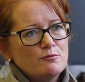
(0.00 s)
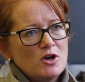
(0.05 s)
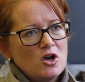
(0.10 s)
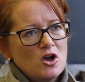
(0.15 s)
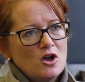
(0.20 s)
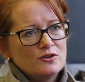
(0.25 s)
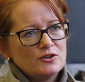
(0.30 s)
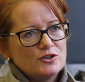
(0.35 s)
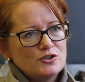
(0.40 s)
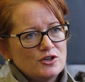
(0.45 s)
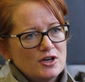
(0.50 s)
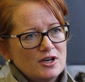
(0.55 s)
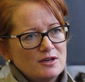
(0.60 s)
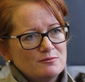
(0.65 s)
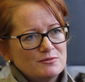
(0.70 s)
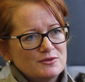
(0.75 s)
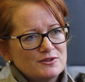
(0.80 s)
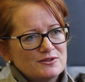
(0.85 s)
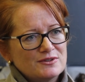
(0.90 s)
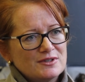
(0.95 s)

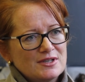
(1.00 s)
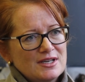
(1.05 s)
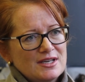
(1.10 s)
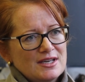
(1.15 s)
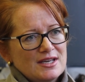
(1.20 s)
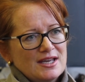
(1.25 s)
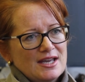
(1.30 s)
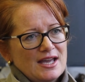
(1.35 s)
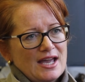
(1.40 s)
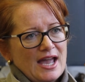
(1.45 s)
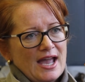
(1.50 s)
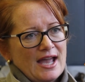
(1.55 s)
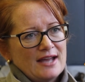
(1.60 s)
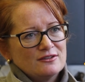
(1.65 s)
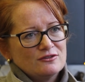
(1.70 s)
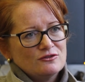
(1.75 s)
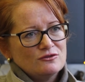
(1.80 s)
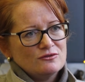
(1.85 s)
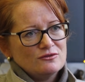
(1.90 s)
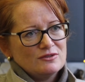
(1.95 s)
partnerships,
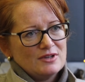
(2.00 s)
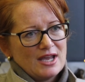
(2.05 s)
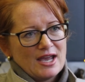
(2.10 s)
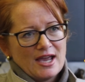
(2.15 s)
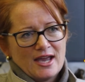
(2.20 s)
and